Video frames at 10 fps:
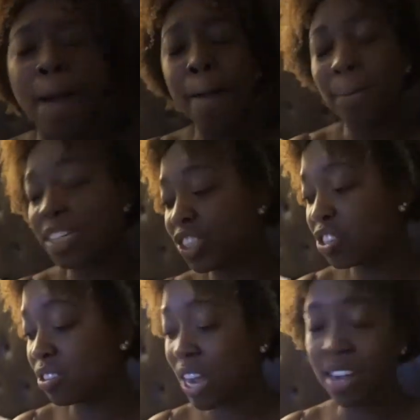Make sure
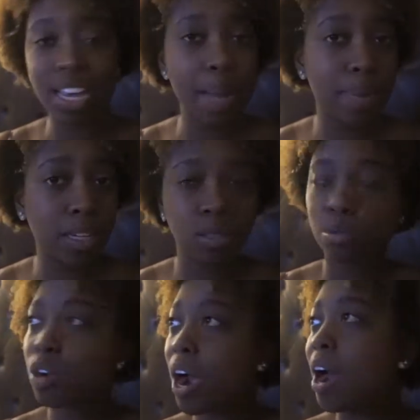you like, comment, and
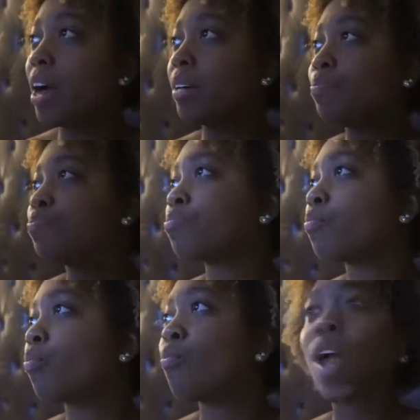subscribe.
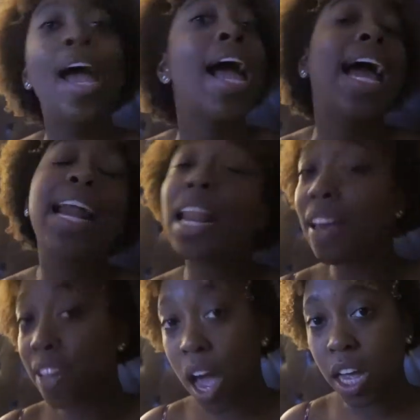And I
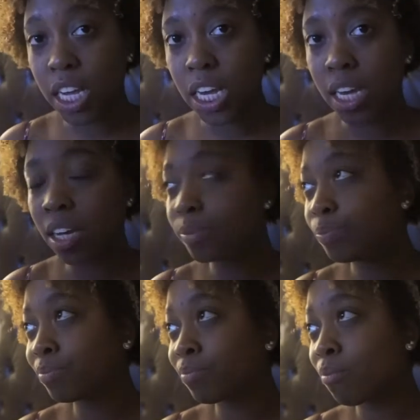love y'all again.
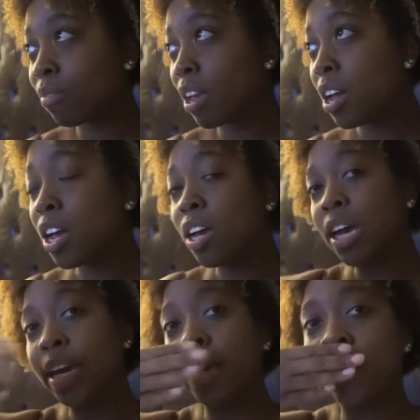
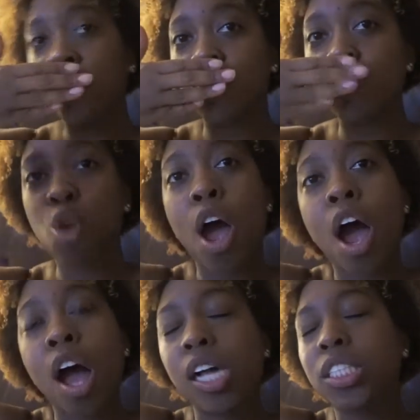And
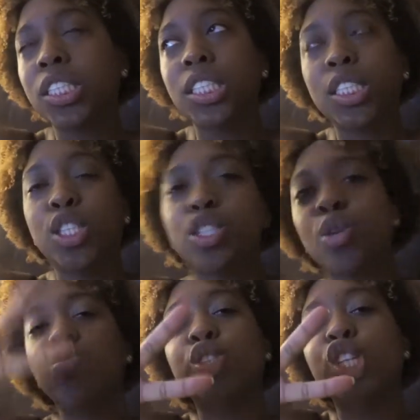
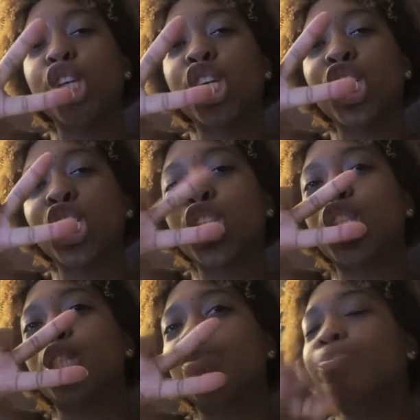deuces.